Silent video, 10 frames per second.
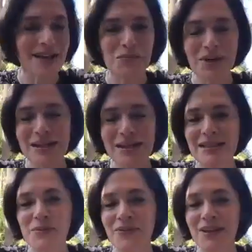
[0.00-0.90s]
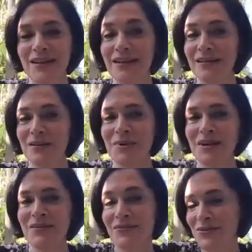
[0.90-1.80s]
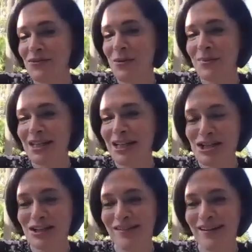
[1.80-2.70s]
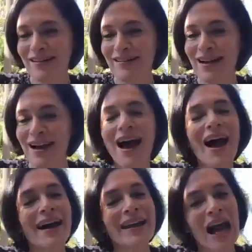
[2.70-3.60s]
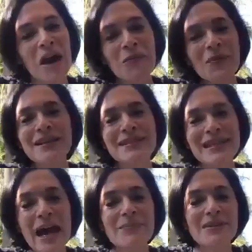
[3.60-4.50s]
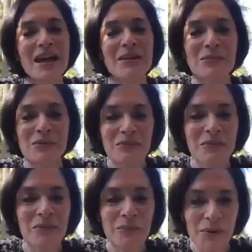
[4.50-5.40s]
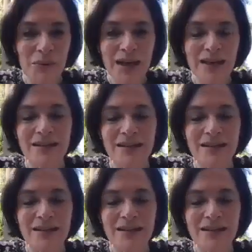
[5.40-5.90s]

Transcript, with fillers: bring us to a feeling a little bit of trepidation there, and how we adapt and move through it.